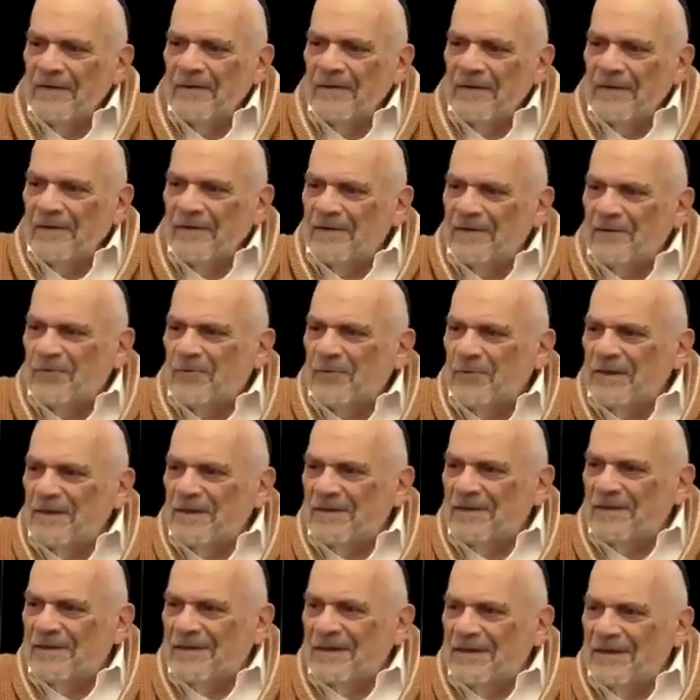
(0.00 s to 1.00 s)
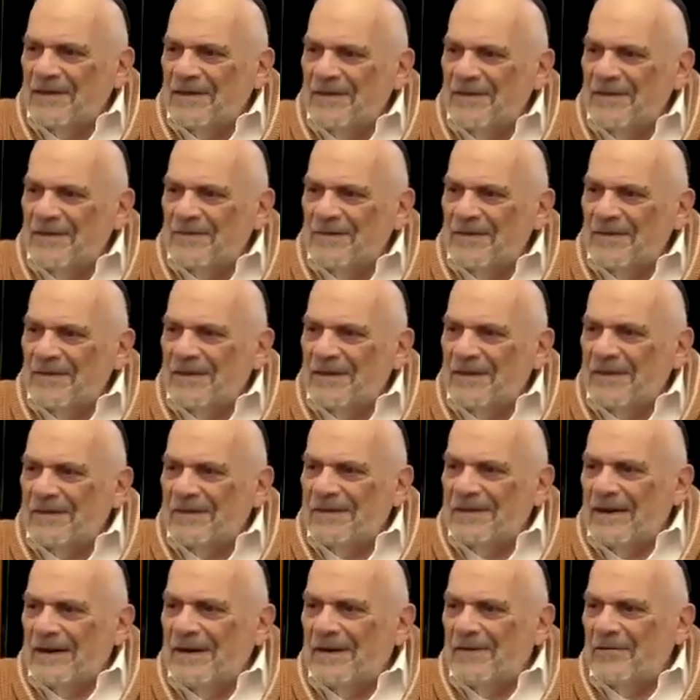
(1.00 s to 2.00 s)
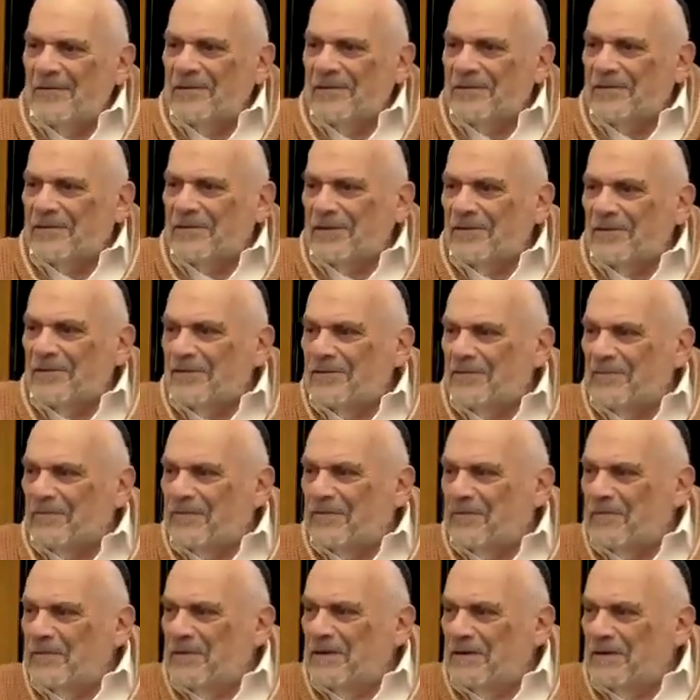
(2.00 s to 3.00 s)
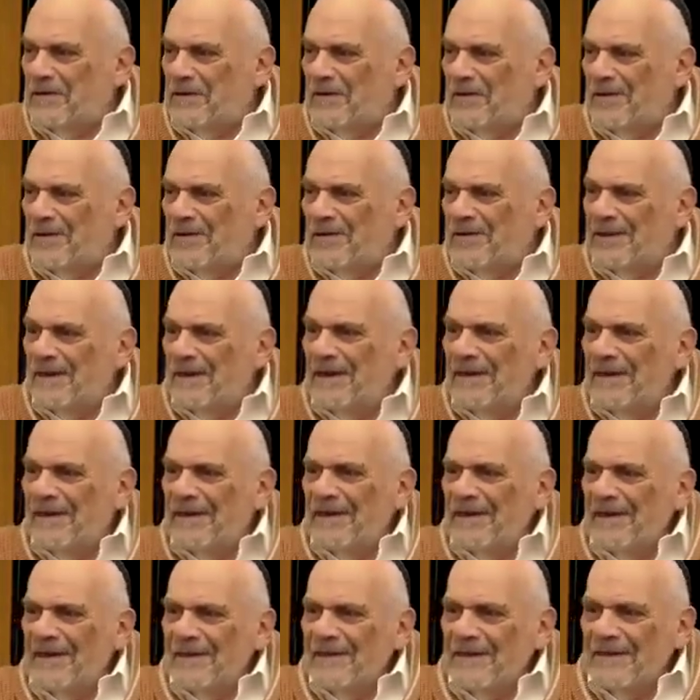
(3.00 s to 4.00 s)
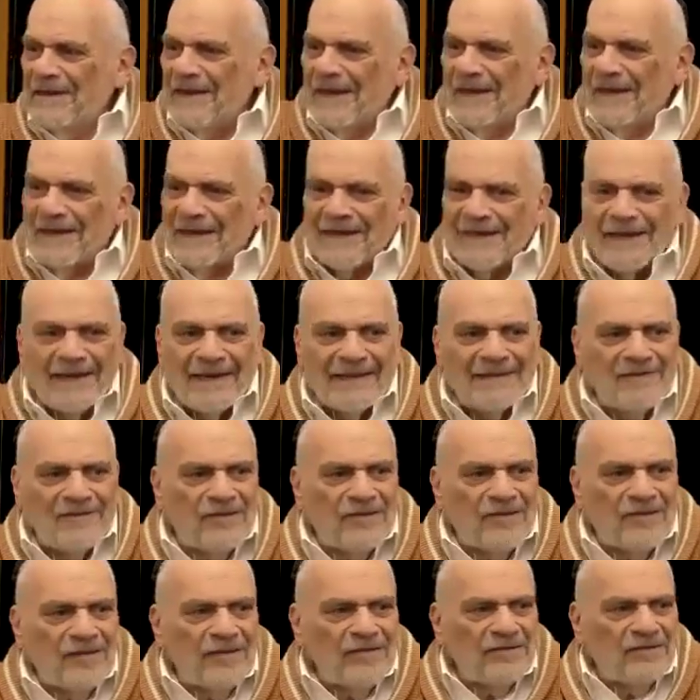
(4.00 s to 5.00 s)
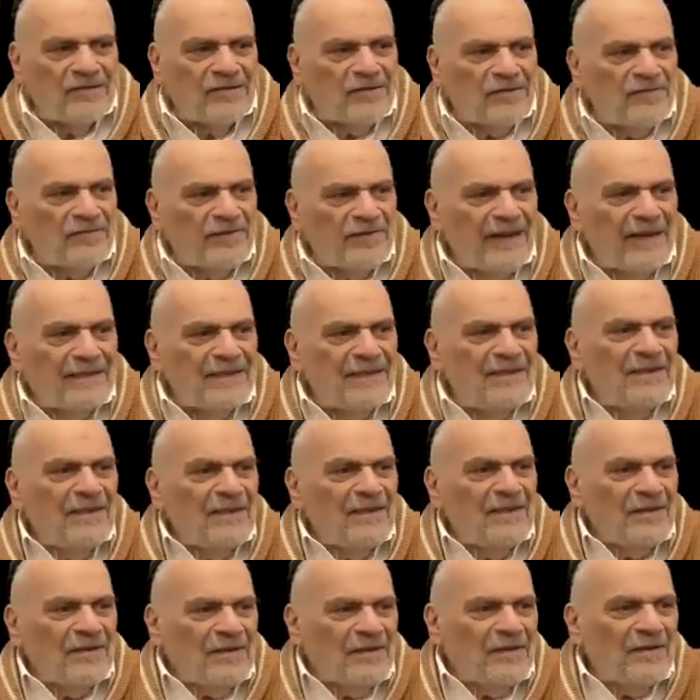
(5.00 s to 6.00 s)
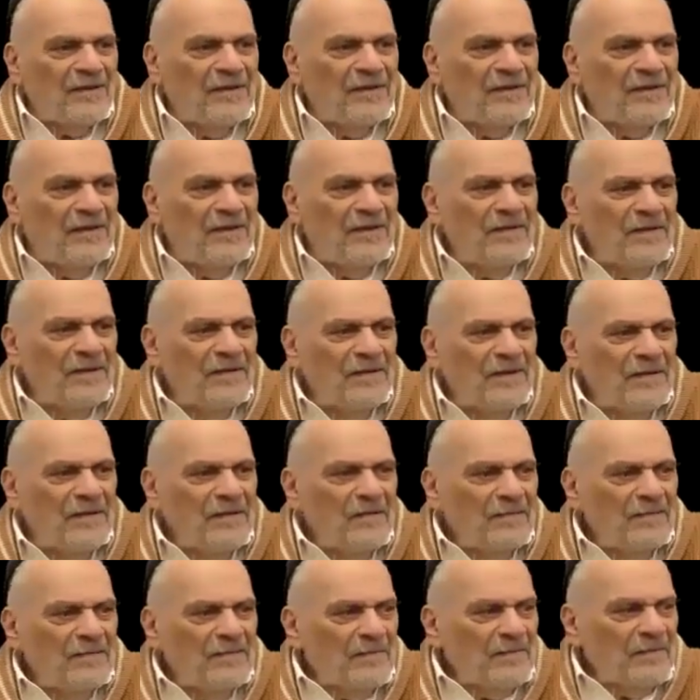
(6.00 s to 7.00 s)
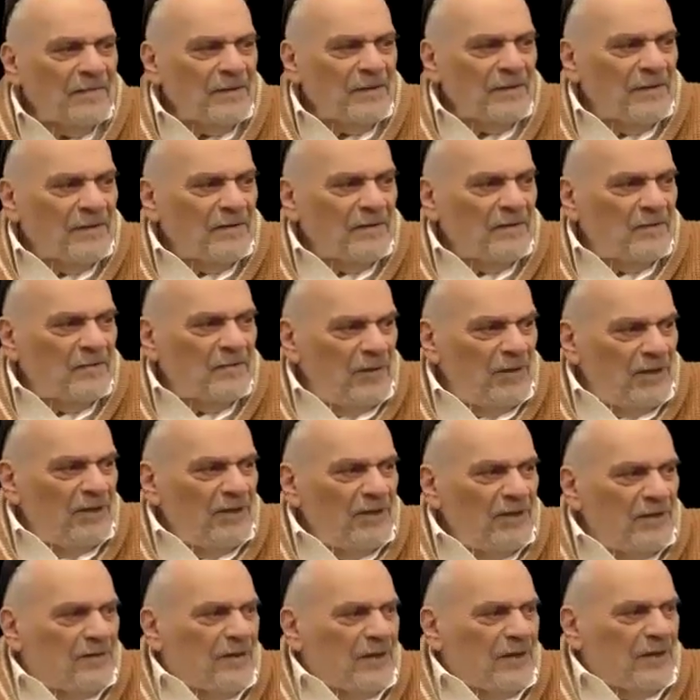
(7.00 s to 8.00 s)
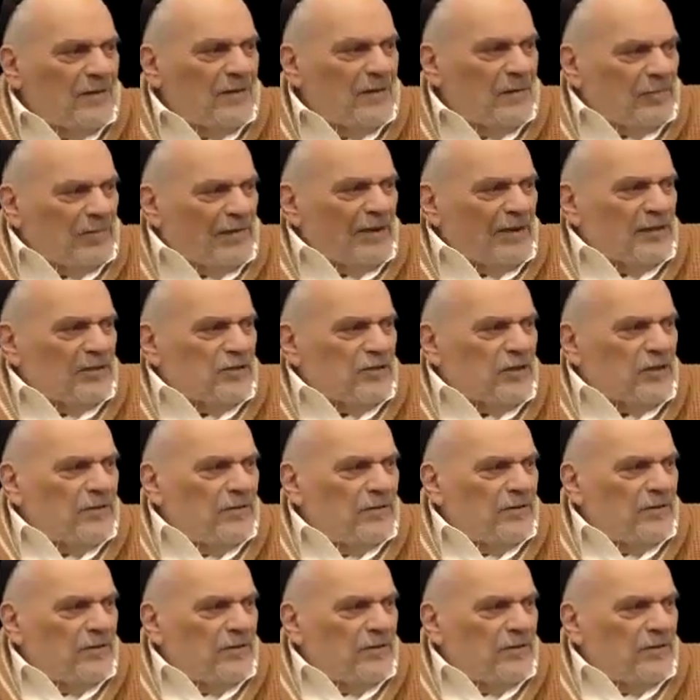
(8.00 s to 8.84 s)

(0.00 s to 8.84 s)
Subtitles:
It's what in our terms we call lachatz tzva'i, military pressure.